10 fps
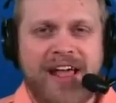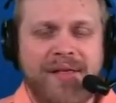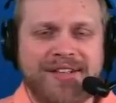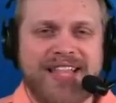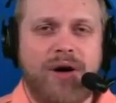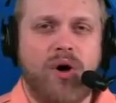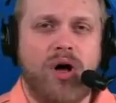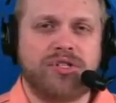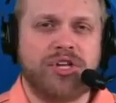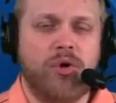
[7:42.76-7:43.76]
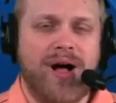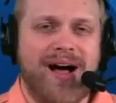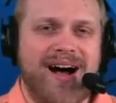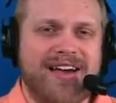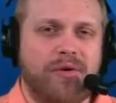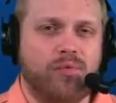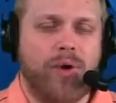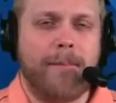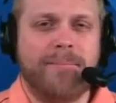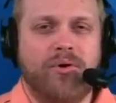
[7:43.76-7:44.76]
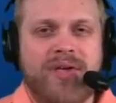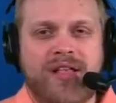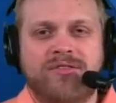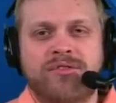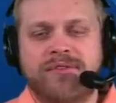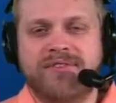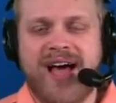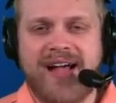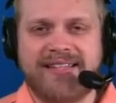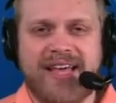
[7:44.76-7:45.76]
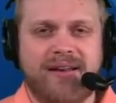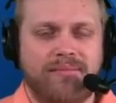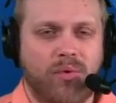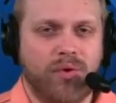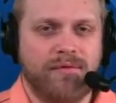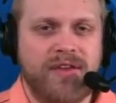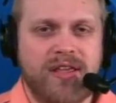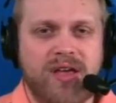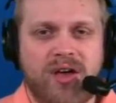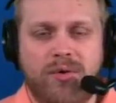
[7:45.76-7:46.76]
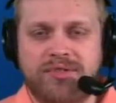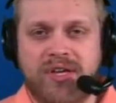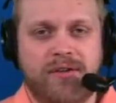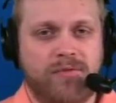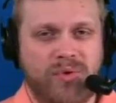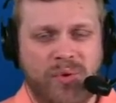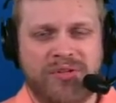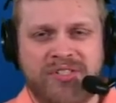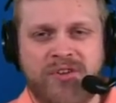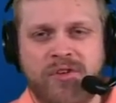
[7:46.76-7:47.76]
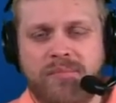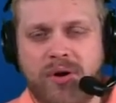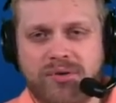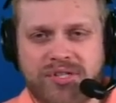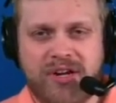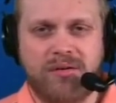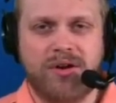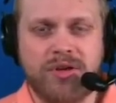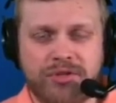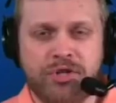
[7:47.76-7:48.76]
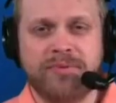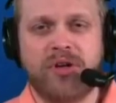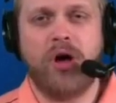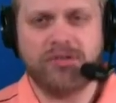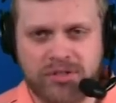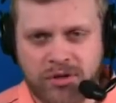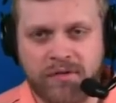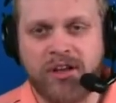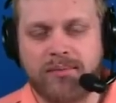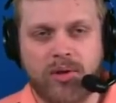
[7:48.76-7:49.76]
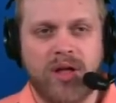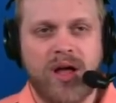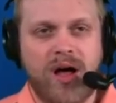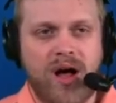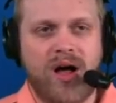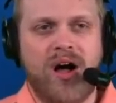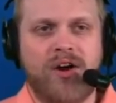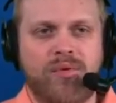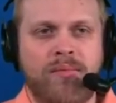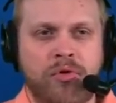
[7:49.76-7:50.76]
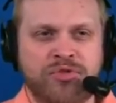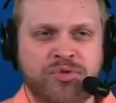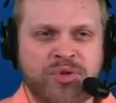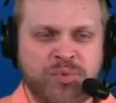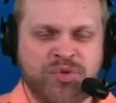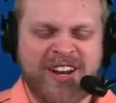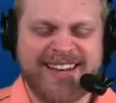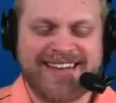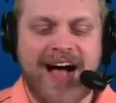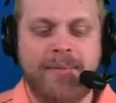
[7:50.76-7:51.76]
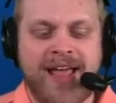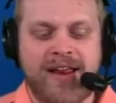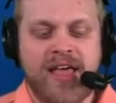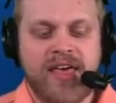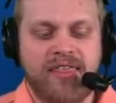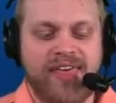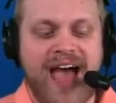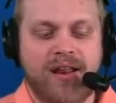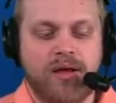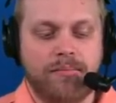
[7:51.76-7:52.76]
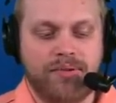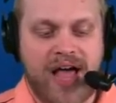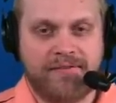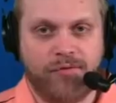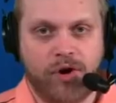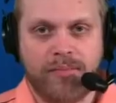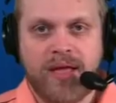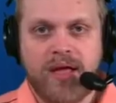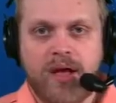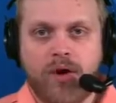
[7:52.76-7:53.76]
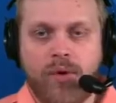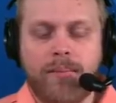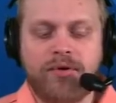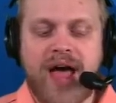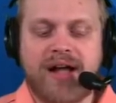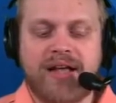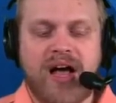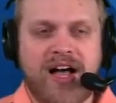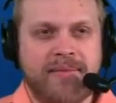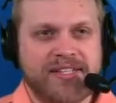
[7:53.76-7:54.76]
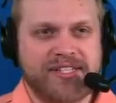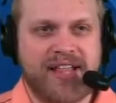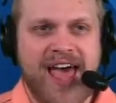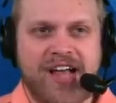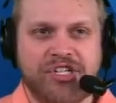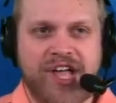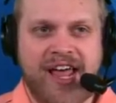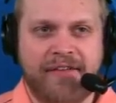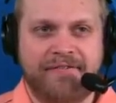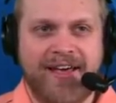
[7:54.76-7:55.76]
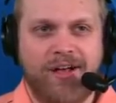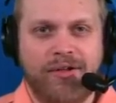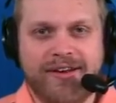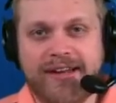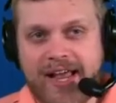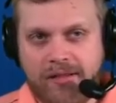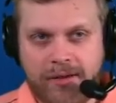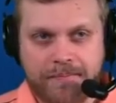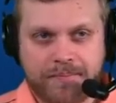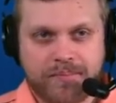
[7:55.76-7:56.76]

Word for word: Daily is now also on Rumble. Exclusive content, more videos, and of course, stuff we post here on YouTube is also available on Rumble. We try to dominate that platform. Rumble.com slash NFL Daily.